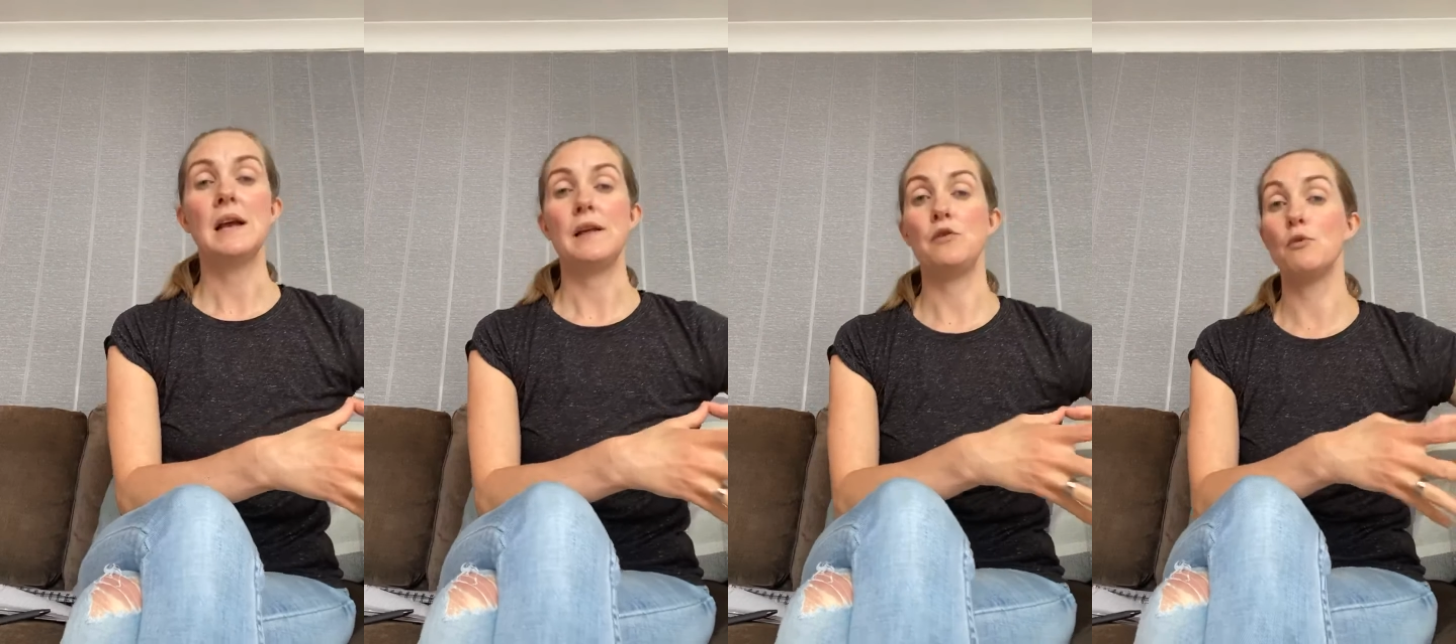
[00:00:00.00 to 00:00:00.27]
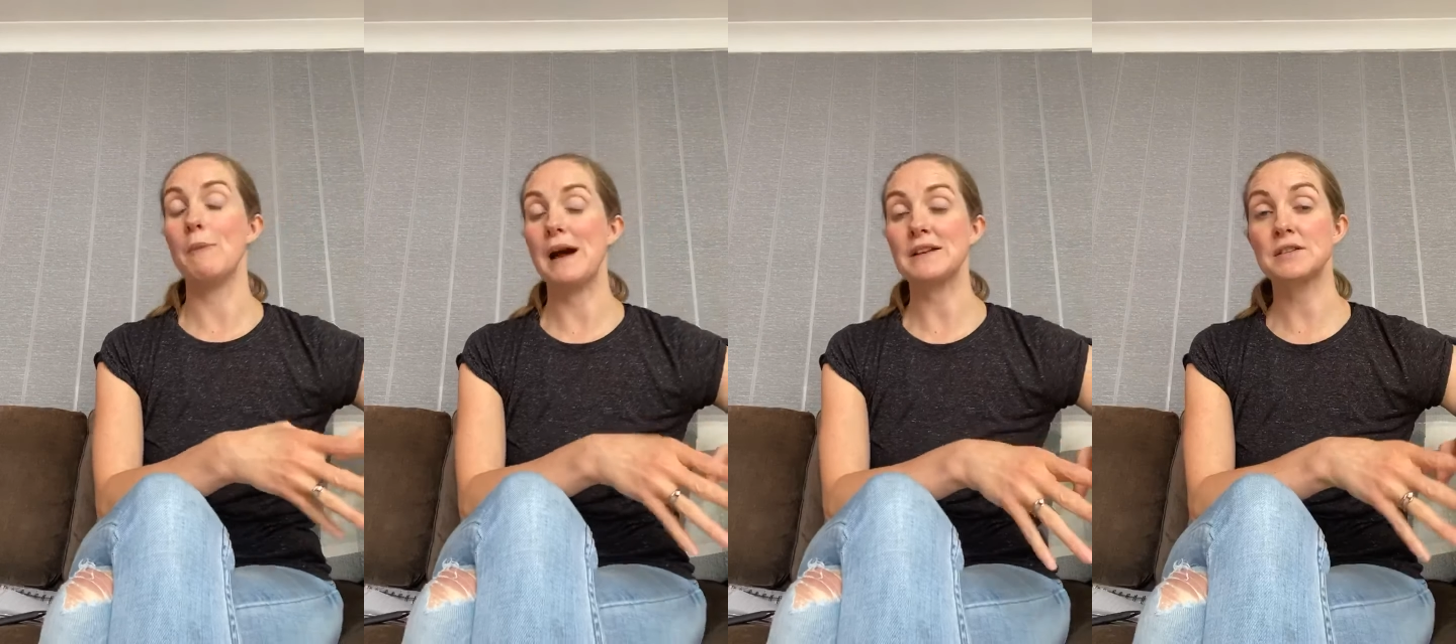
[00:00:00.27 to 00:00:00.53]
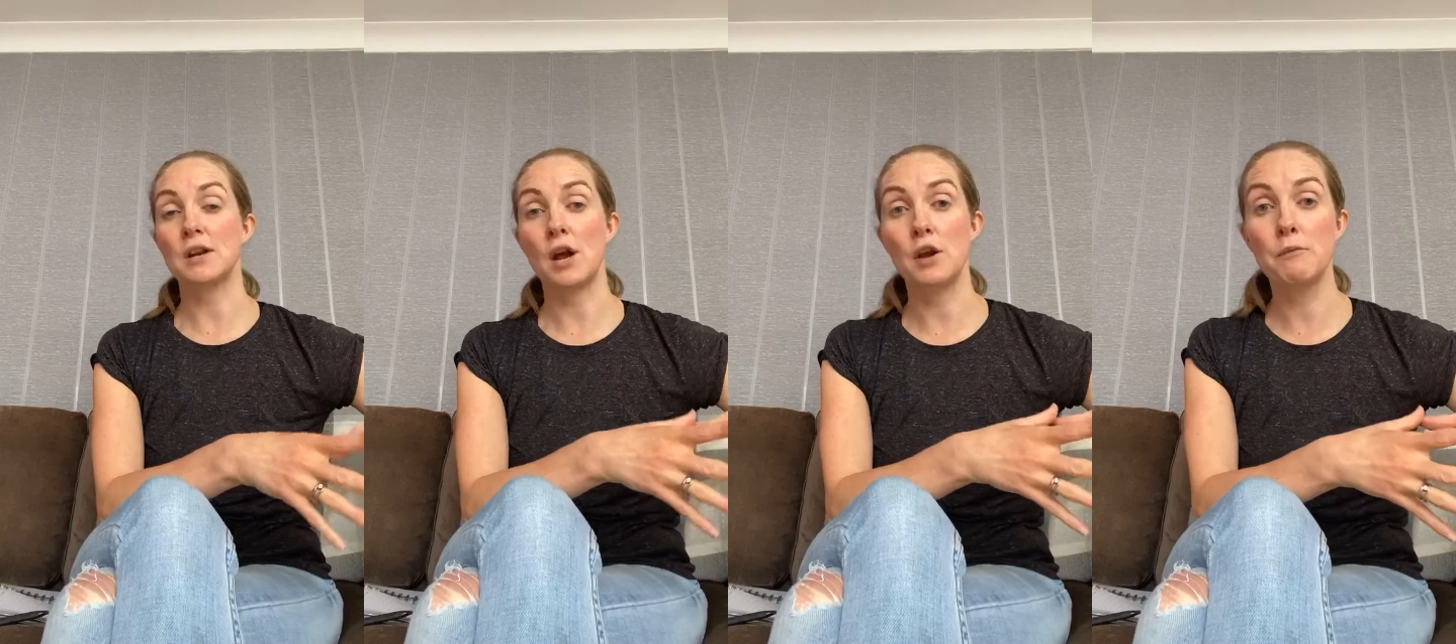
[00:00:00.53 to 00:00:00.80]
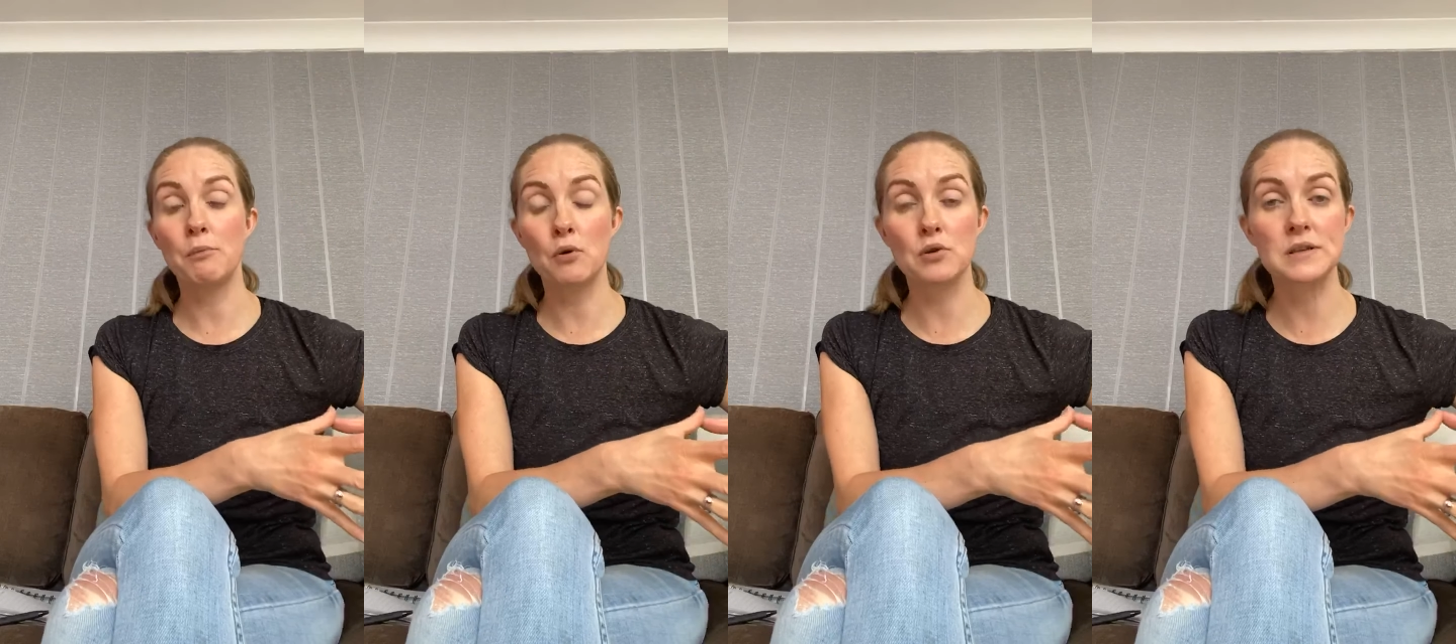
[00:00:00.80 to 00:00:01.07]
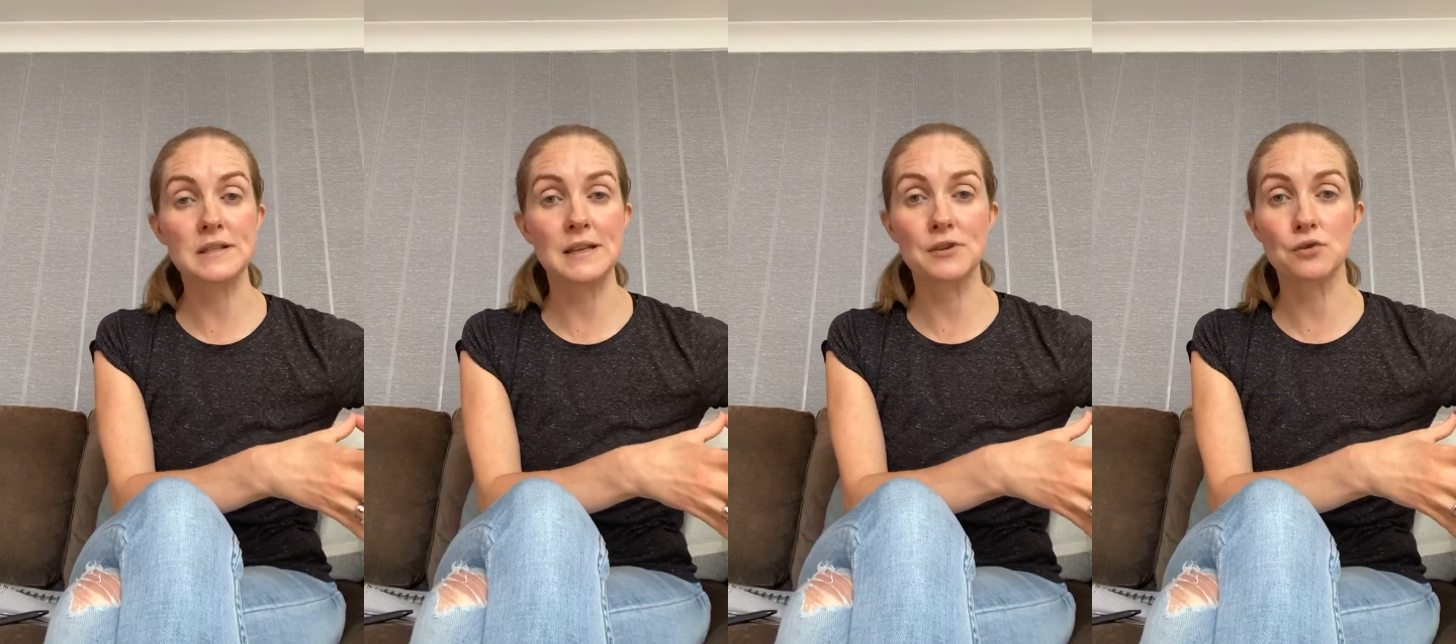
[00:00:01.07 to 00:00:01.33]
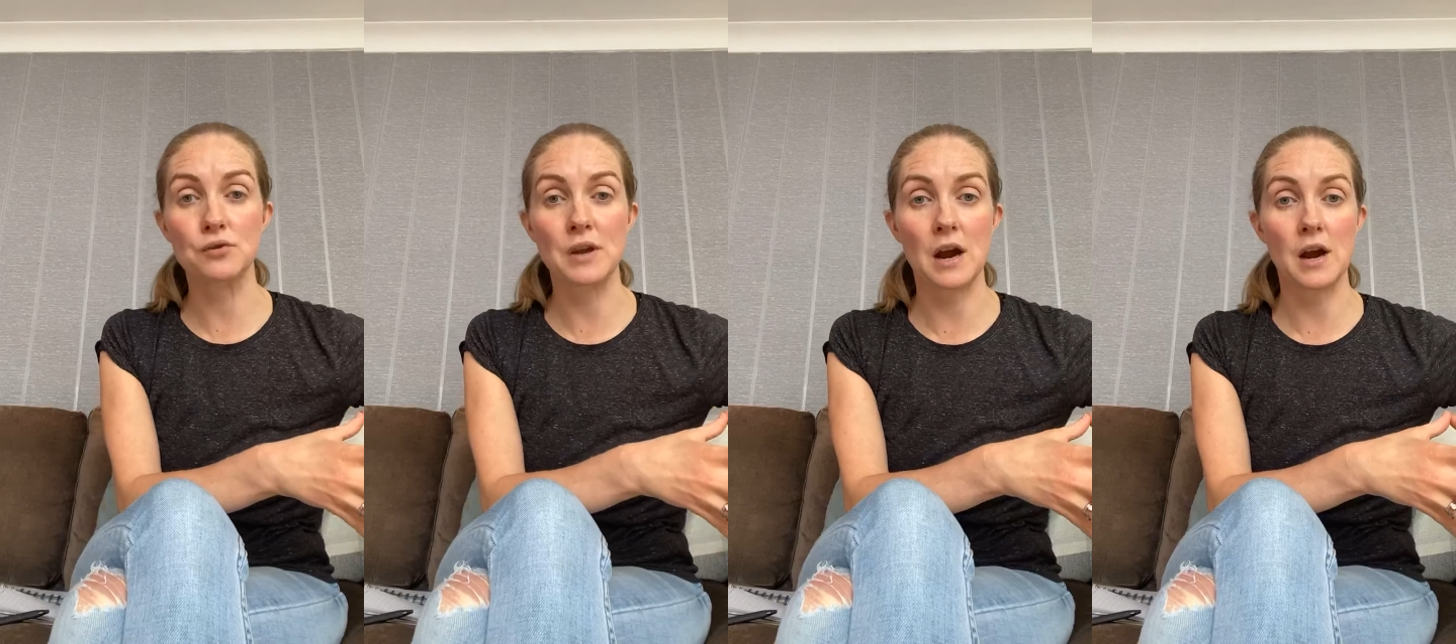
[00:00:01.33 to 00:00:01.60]
No matter how
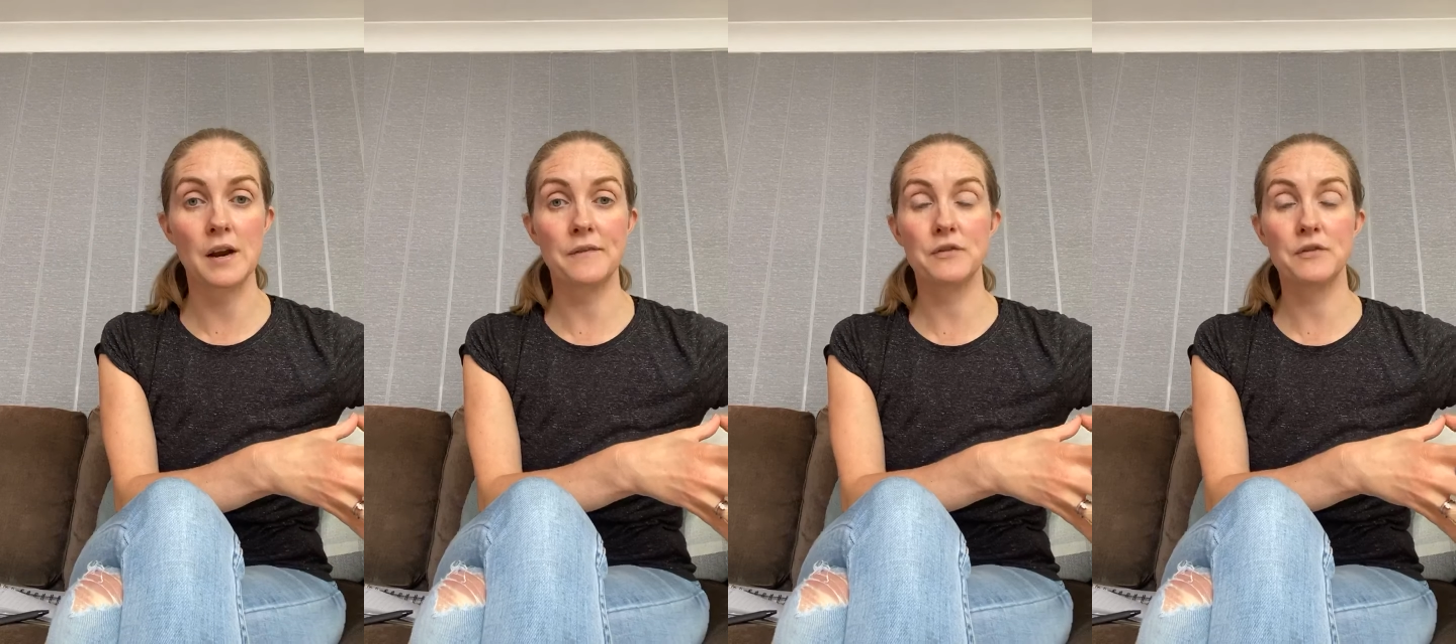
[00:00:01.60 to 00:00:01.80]
postnatal you are,